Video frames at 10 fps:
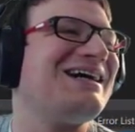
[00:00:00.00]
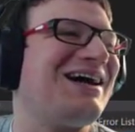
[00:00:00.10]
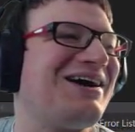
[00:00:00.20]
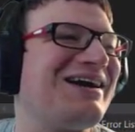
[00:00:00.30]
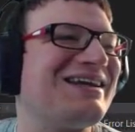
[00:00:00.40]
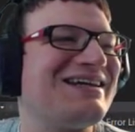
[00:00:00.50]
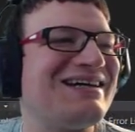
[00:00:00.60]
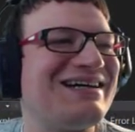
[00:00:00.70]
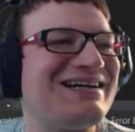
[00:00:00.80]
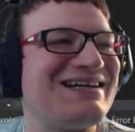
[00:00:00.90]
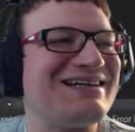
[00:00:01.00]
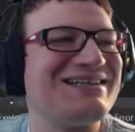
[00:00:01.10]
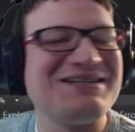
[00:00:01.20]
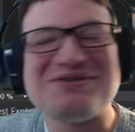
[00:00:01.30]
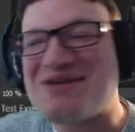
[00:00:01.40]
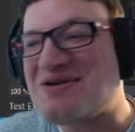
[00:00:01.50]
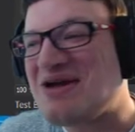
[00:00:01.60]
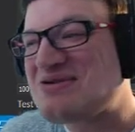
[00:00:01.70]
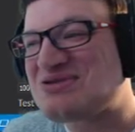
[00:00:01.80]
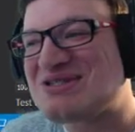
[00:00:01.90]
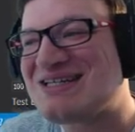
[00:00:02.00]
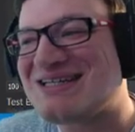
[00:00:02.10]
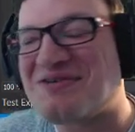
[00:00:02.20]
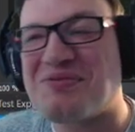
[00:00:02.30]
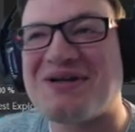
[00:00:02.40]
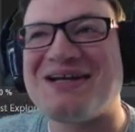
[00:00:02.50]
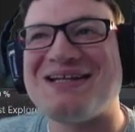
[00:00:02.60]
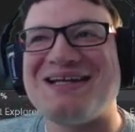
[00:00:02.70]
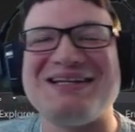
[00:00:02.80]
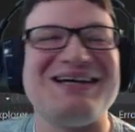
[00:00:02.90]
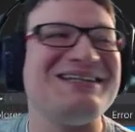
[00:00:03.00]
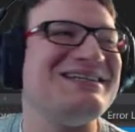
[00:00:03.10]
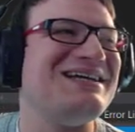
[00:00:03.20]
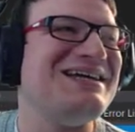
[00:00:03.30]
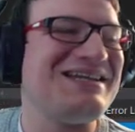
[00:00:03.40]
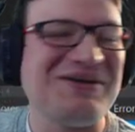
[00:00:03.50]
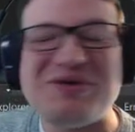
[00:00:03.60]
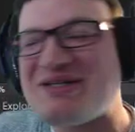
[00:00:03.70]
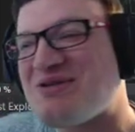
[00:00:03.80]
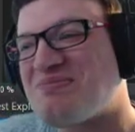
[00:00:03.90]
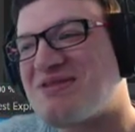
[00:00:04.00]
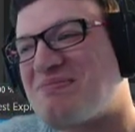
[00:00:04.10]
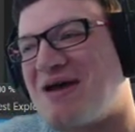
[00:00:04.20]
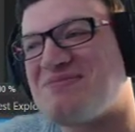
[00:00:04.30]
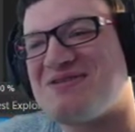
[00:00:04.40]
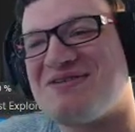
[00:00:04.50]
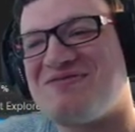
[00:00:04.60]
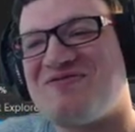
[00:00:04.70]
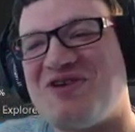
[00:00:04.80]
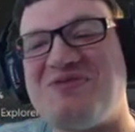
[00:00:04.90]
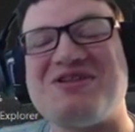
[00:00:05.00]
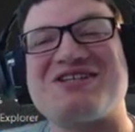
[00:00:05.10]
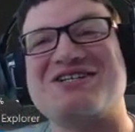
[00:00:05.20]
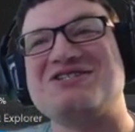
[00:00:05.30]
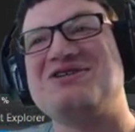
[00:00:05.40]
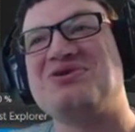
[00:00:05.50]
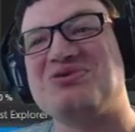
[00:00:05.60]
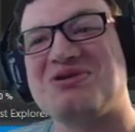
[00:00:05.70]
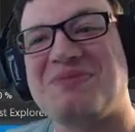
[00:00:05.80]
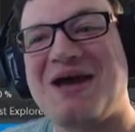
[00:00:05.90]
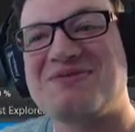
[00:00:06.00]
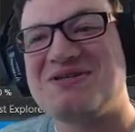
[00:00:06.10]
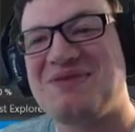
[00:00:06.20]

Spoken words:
Alright, I was just kidding, everybody. I like that one, because the Pepsi, for anyone that doesn't know, there was a Pepsi